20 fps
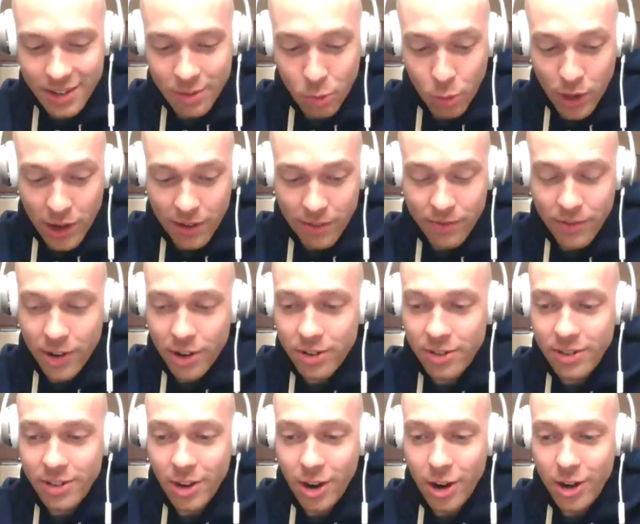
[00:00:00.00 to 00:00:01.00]
when I
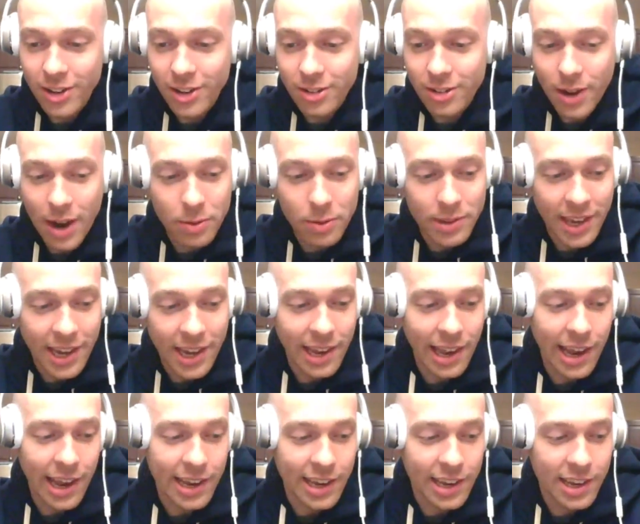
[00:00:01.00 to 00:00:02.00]
first started, so I would
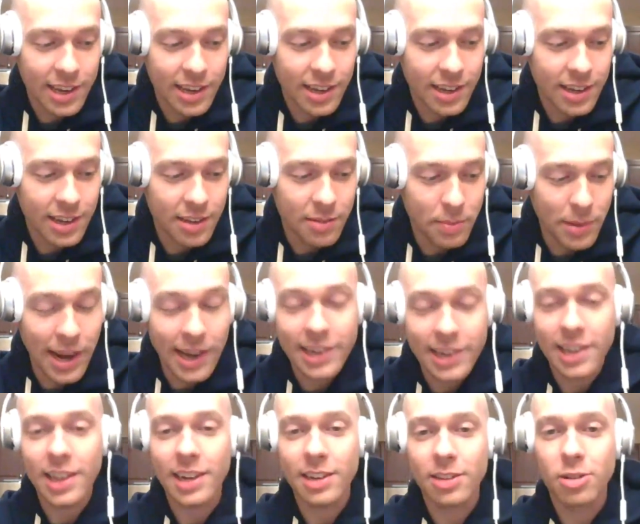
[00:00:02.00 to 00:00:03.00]
get like, man, I
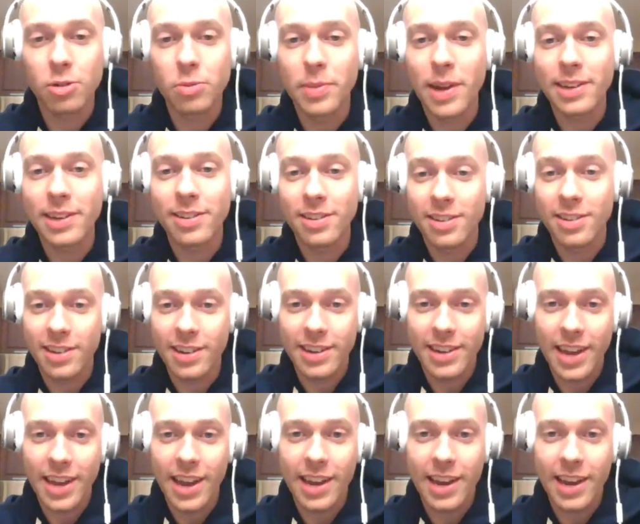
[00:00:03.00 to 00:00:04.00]
get like 2 messages a
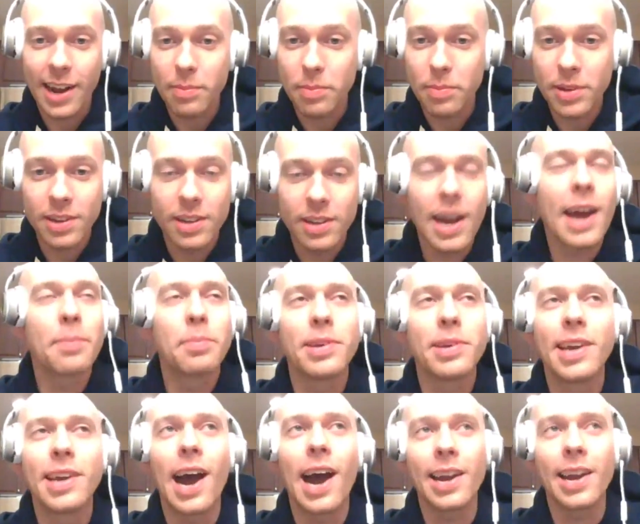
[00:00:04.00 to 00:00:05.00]
day, and I'd be
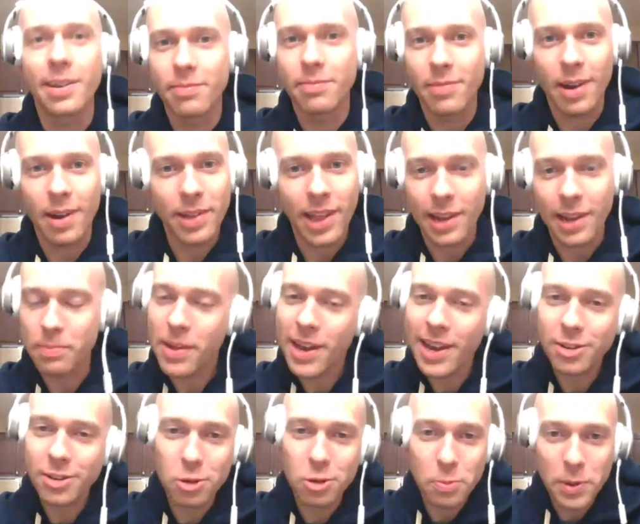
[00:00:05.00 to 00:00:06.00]
hyped. I'd be like,
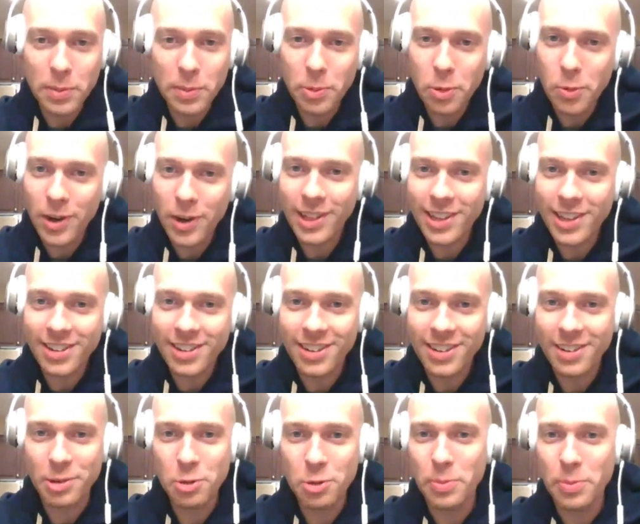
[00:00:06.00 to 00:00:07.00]
man, 2 people want to
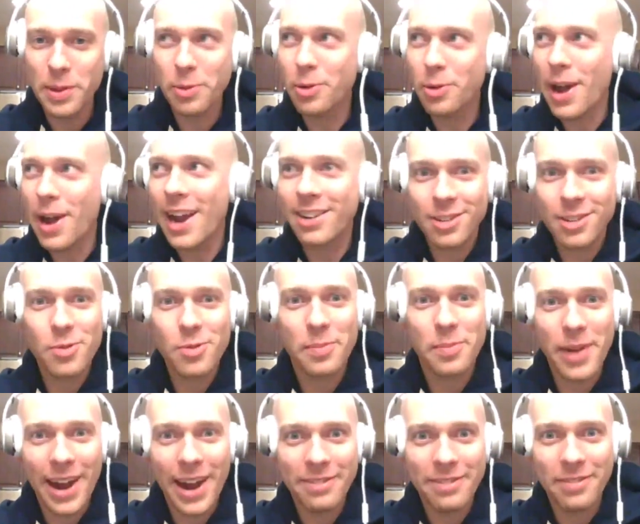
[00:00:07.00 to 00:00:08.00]
listen. 2 people actually
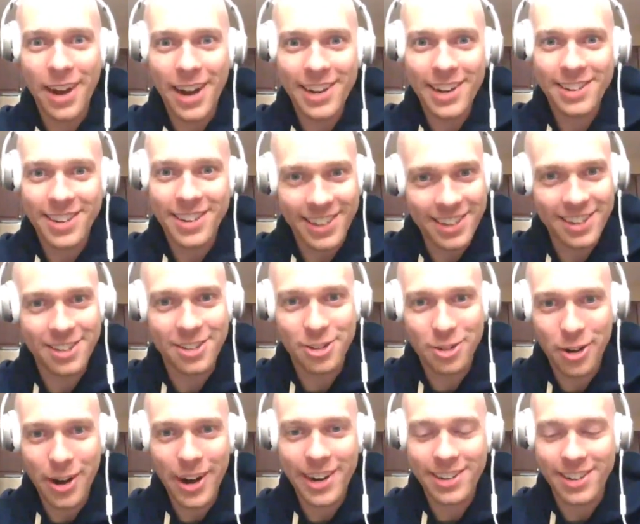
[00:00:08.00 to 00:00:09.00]
want my advice. Like, this is
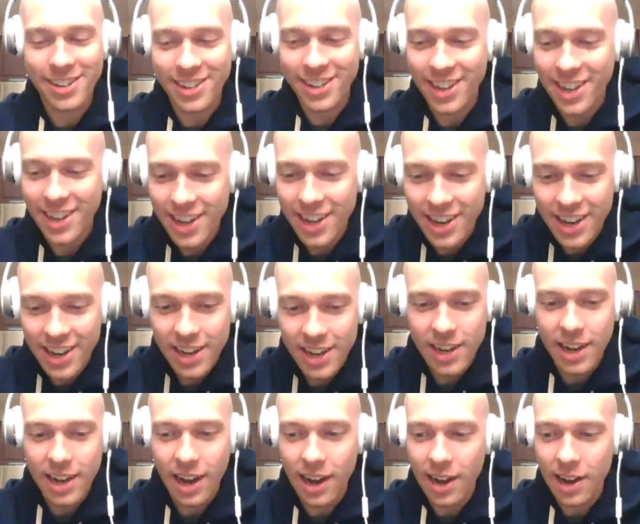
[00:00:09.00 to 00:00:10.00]
crazy.
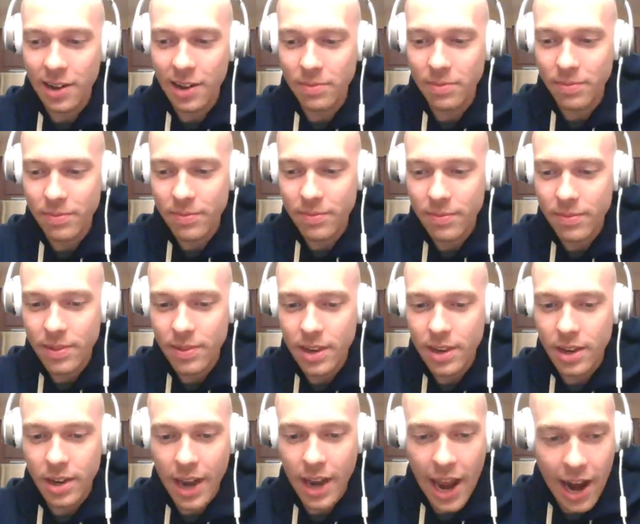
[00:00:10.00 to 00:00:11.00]
Um,
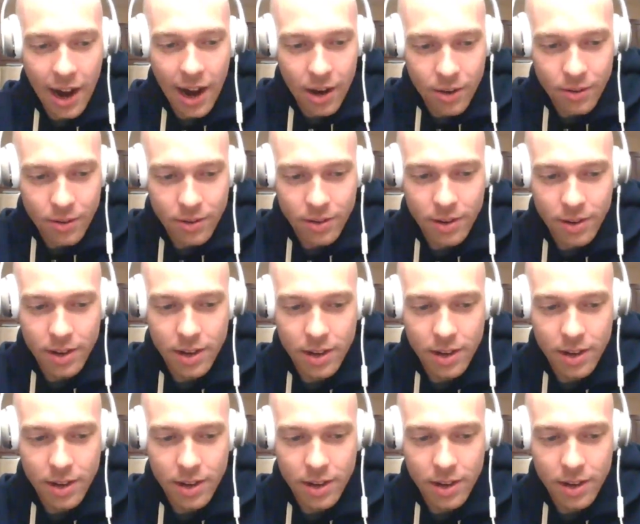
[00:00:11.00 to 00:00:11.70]
Now,